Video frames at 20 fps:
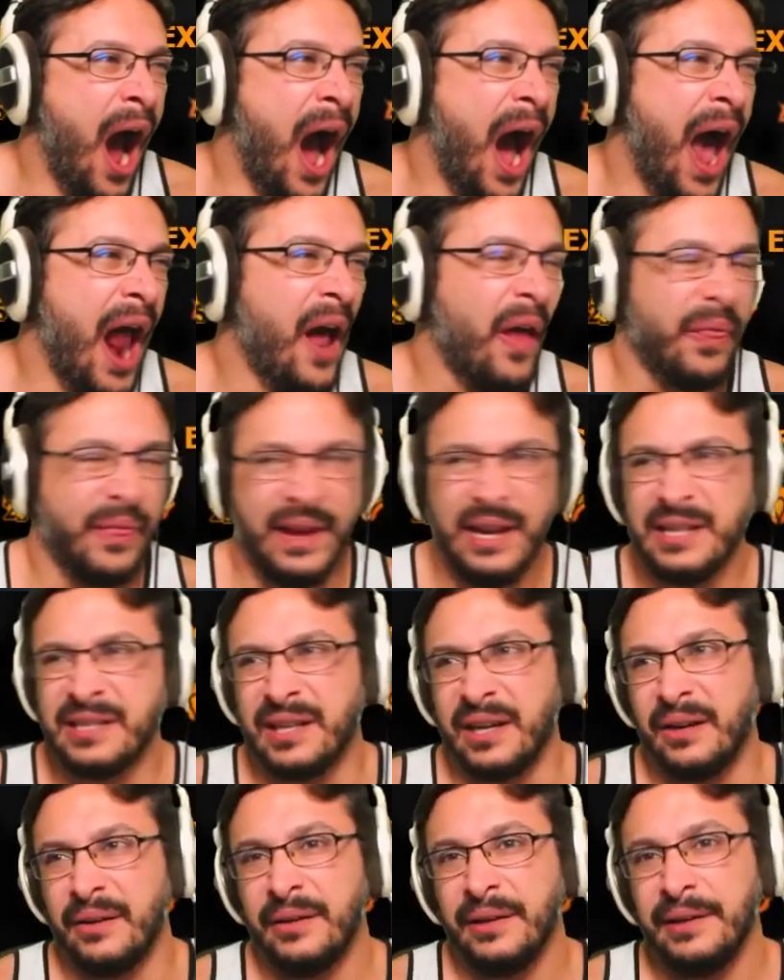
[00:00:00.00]
I don't think
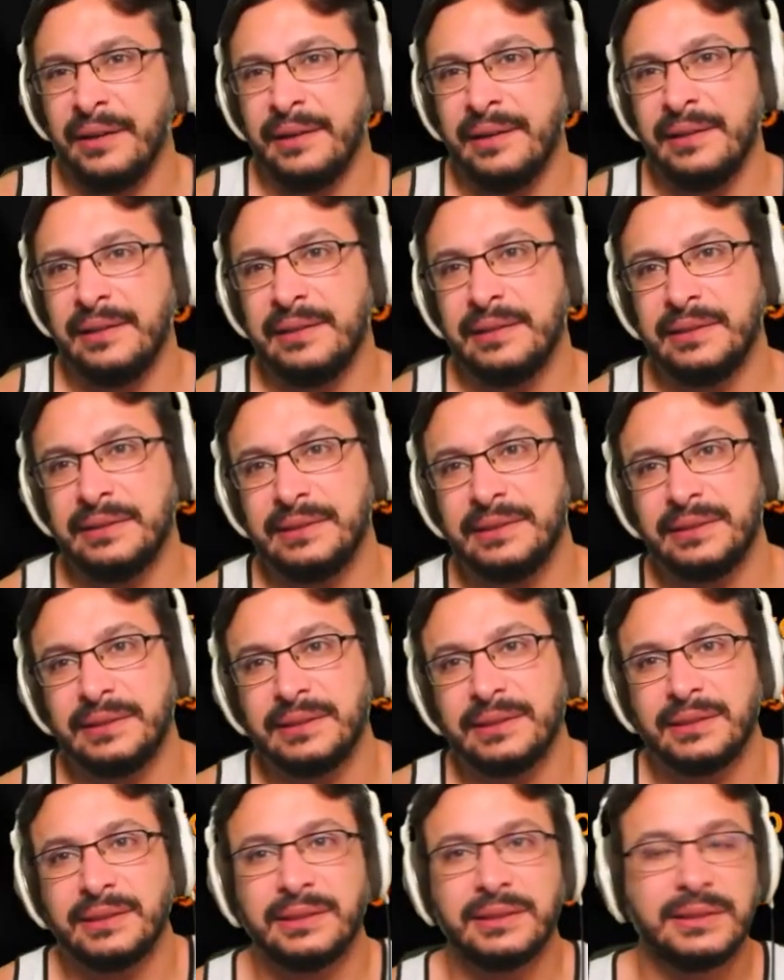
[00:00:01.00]
so.
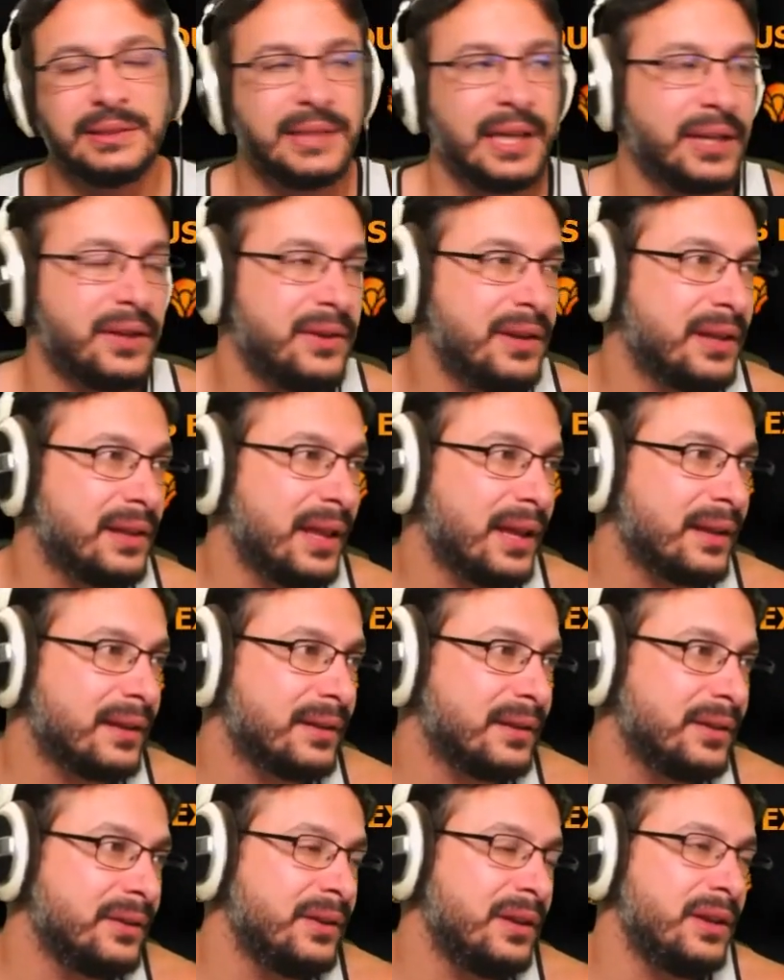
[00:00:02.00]
Like, you
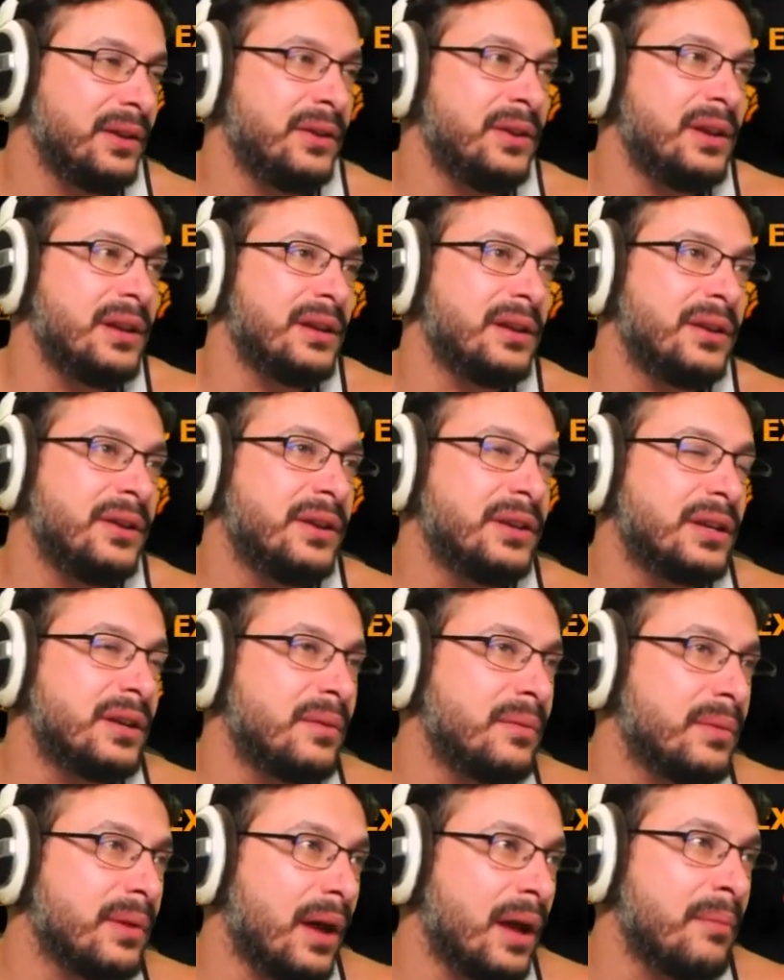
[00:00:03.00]
need
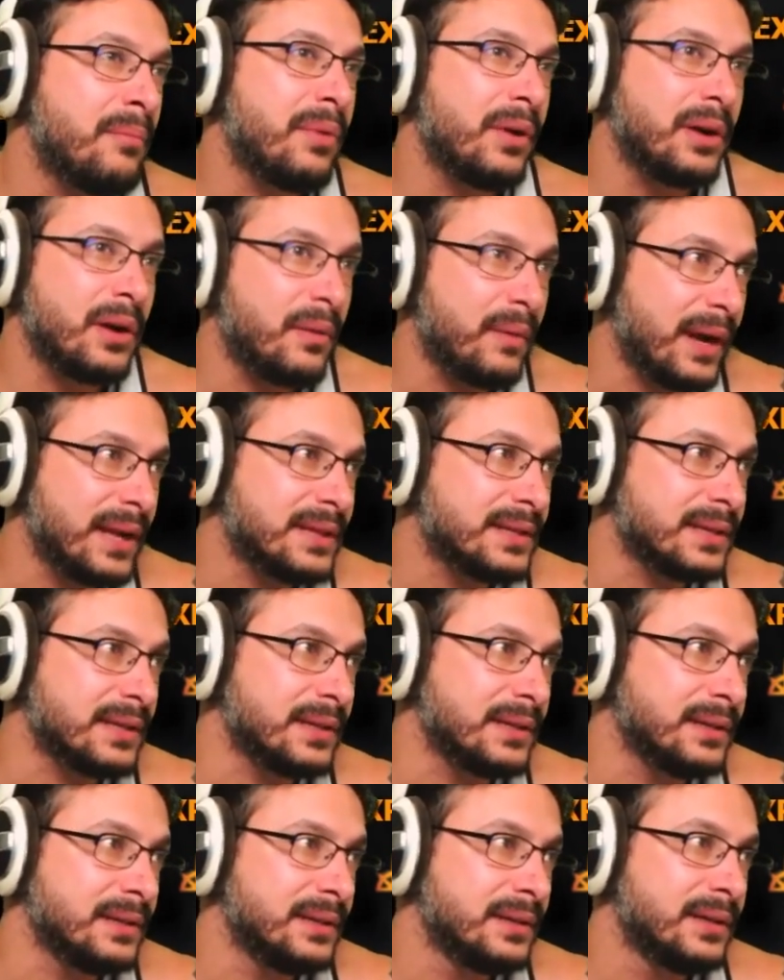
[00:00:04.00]
to Unburial Rights it,
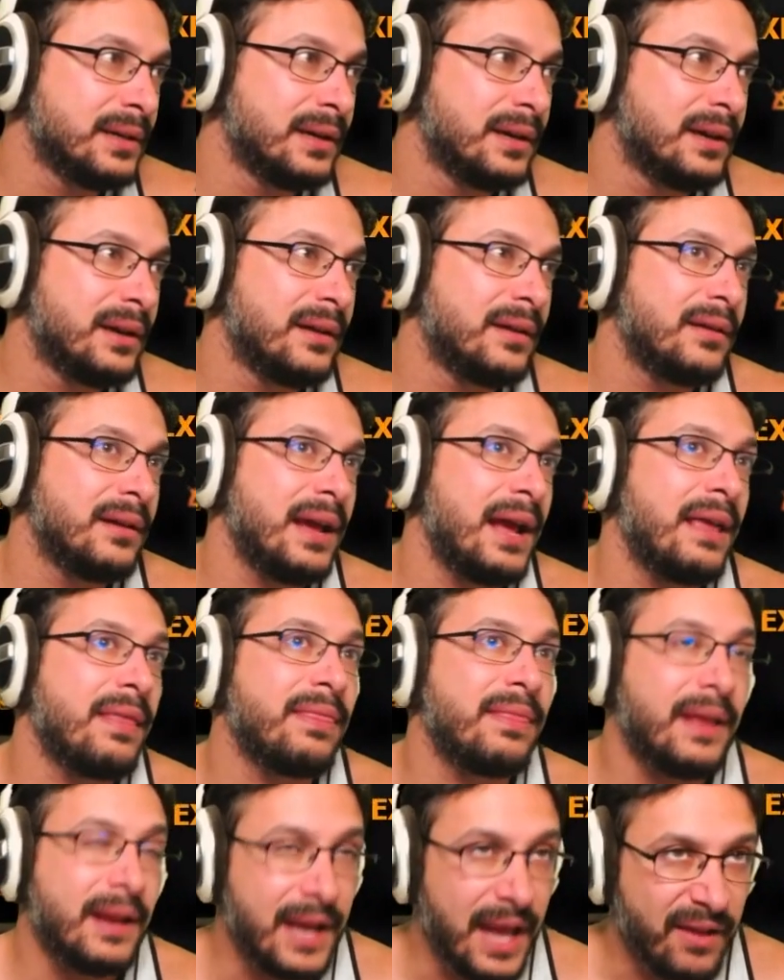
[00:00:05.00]
and
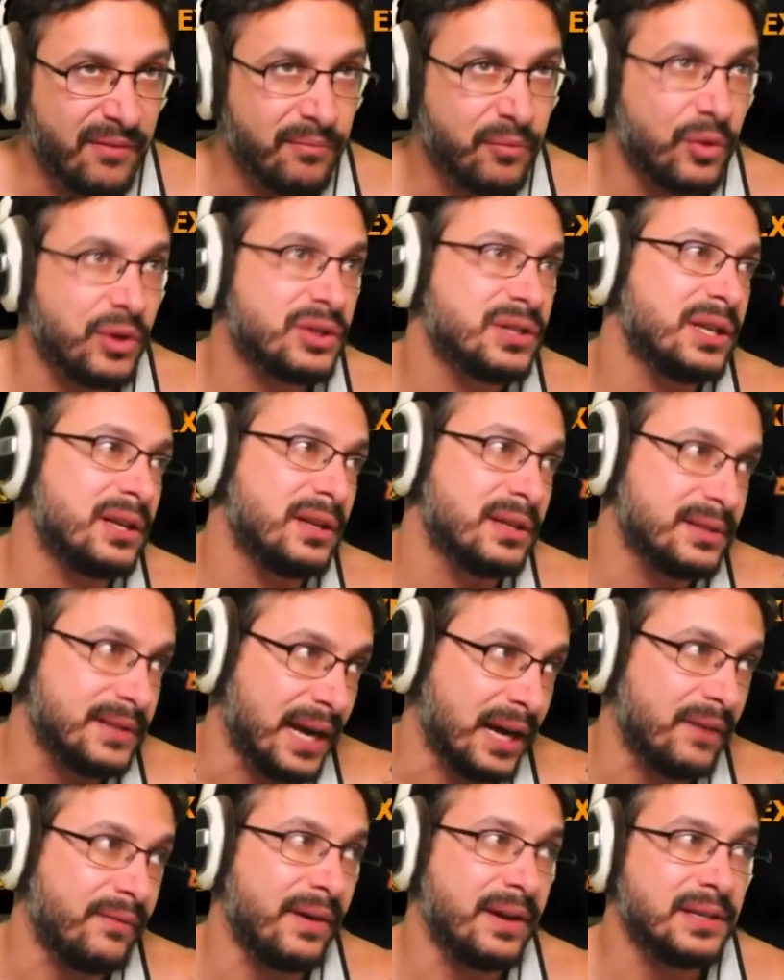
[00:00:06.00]
then have more shit
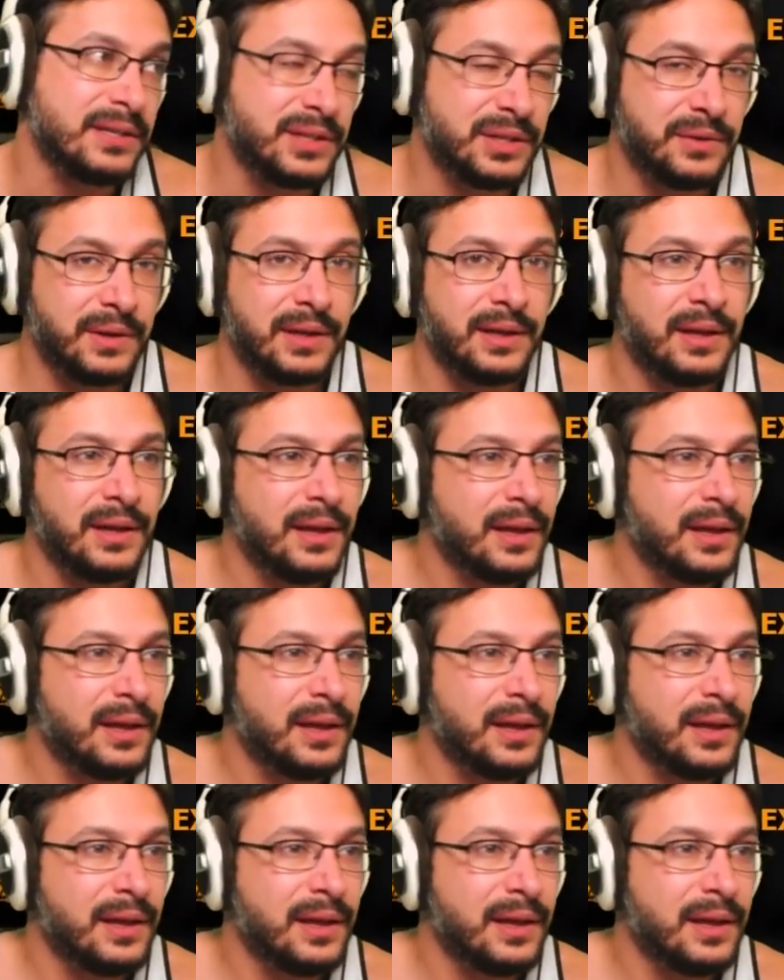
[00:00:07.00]
sacrificed to it.